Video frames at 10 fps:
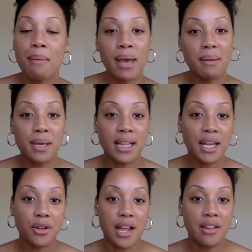maybe
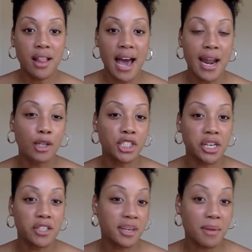later down the line, I'll
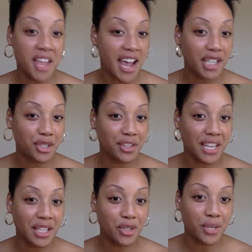share some of the extra
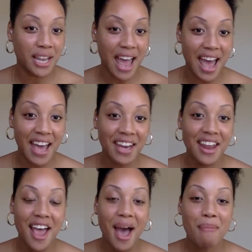things you can add.
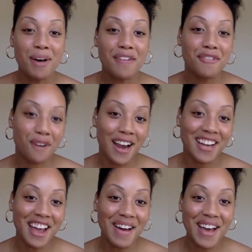But for right
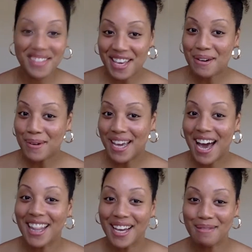now, I think we
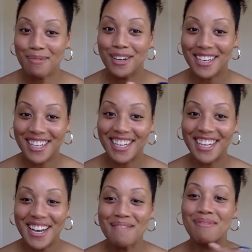got like a
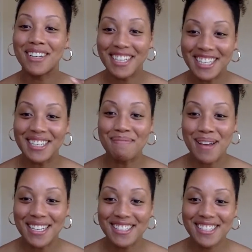pretty good
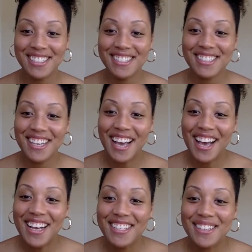basis.
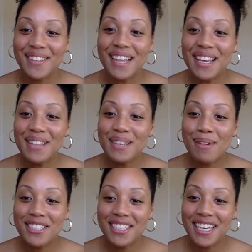So thank you so
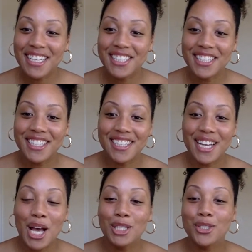much, Lakeisha.
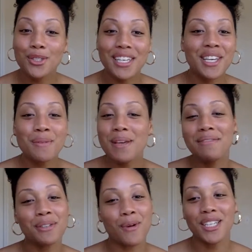Julie, you'll be
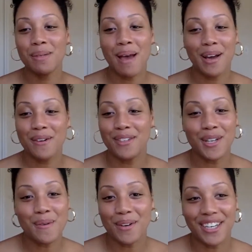able to watch it back over.
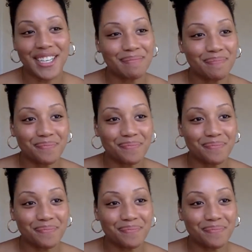Don't worry.